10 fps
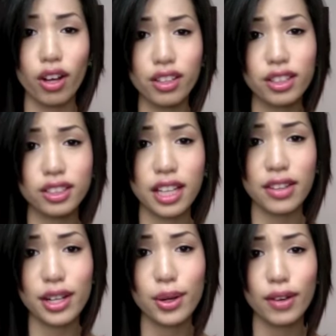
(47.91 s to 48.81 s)
All the girls
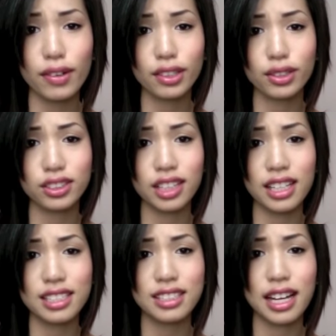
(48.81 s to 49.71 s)
out there who have all those
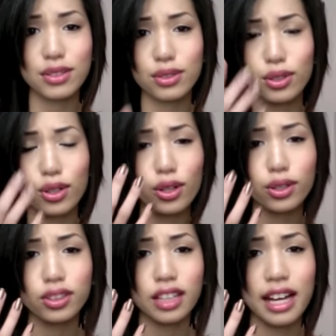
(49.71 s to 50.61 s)
nice natural
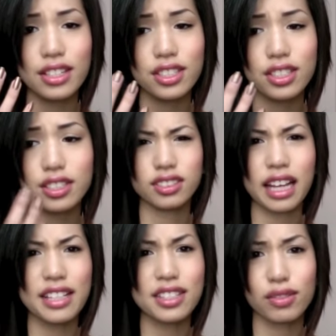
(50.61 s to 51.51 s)
curled lashes,
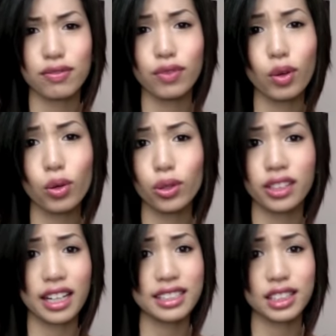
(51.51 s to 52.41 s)
nice and full or
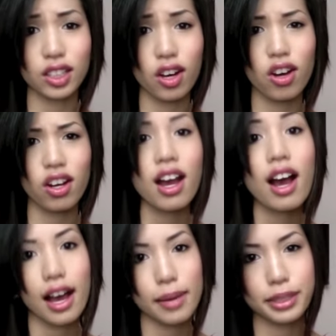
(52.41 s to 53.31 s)
nice and long,
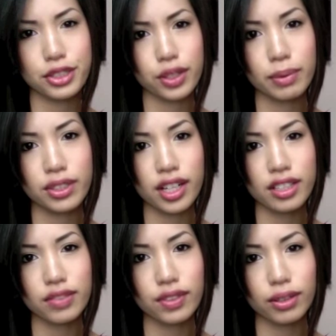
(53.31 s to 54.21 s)
I'm extremely
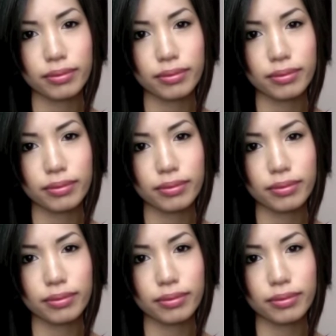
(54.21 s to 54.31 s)
jealous of you.